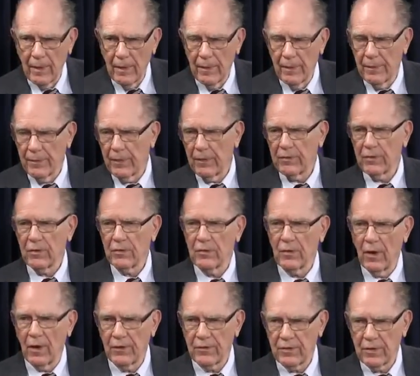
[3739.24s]
This is
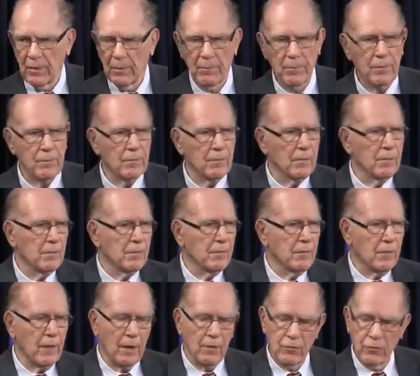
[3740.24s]
not some
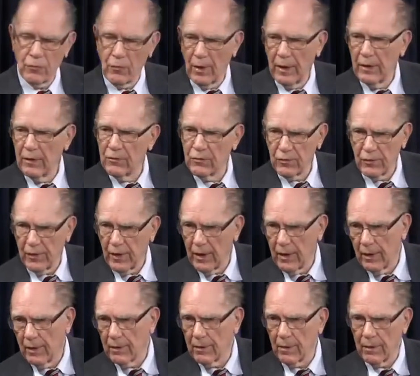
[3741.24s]
strange
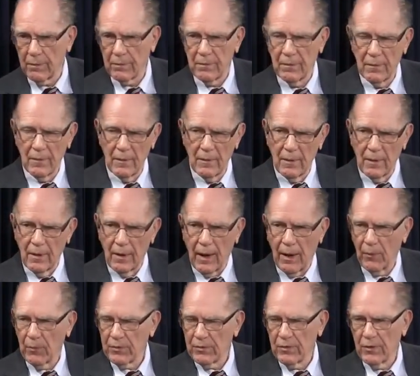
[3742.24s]
thing that I
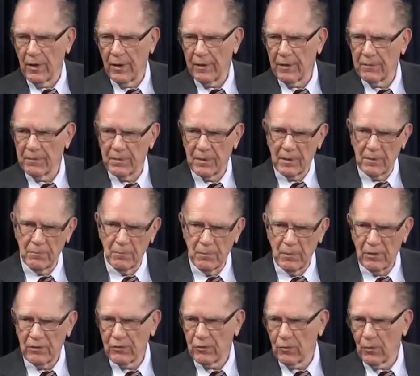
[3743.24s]
was not a
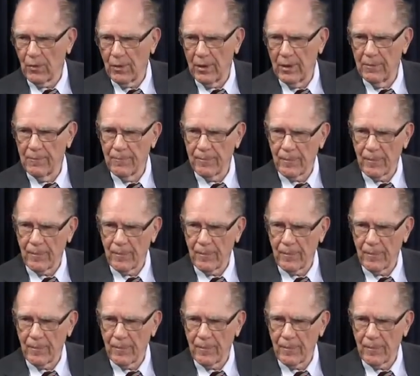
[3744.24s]
mystery.